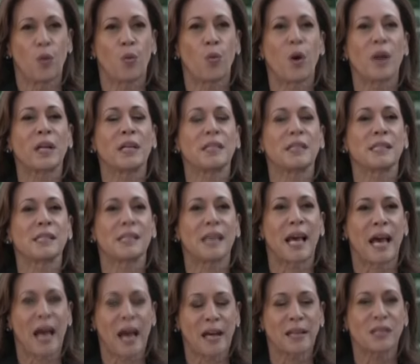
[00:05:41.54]
What is
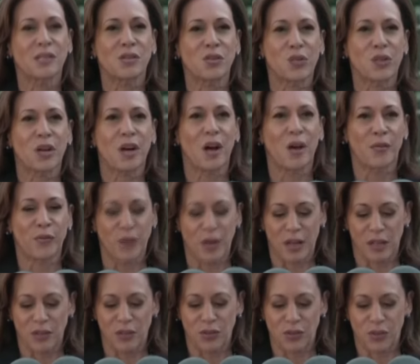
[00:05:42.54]
asked of
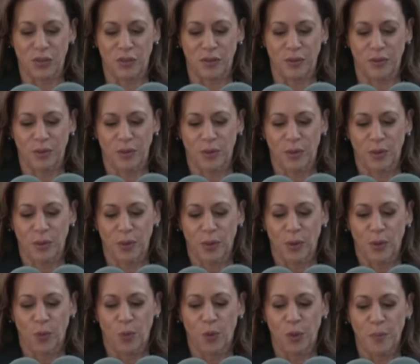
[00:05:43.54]
us?
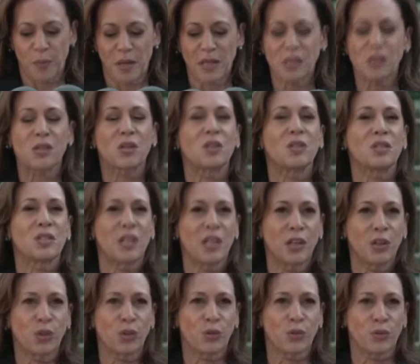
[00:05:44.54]
We must
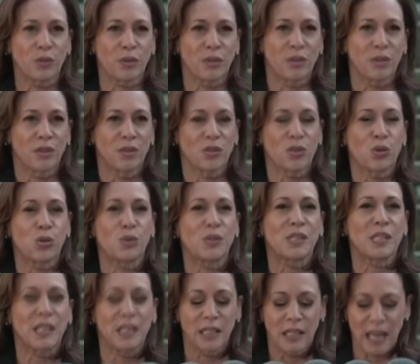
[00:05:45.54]
continue to
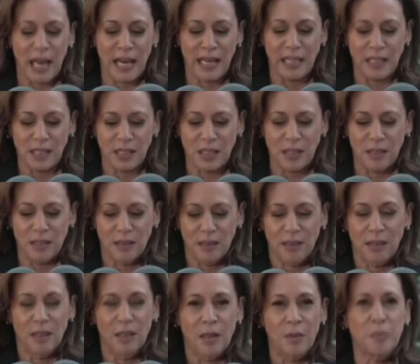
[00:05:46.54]
see light
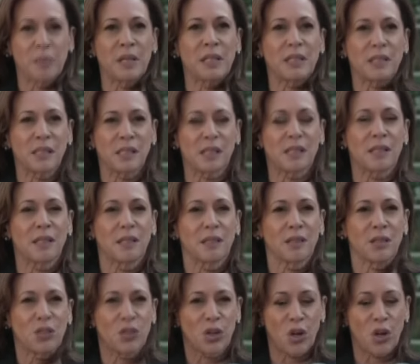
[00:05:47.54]
amidst the